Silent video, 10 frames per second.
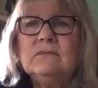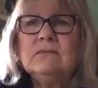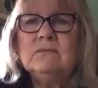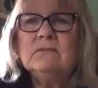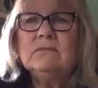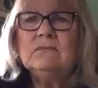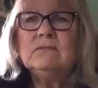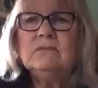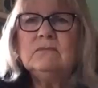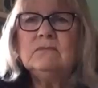
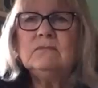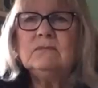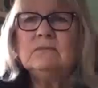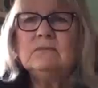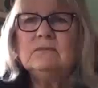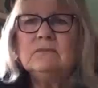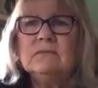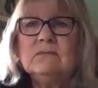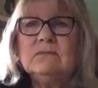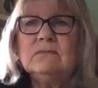
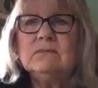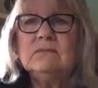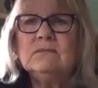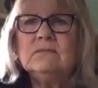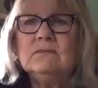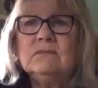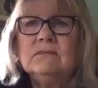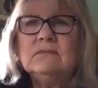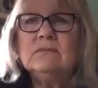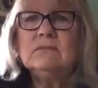
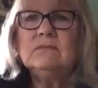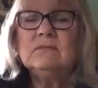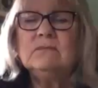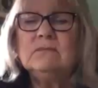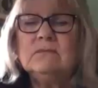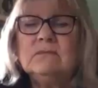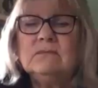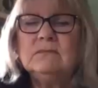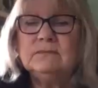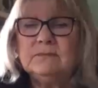
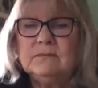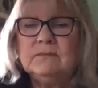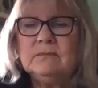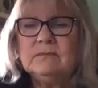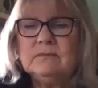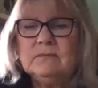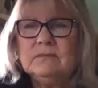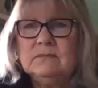This person isn't speaking.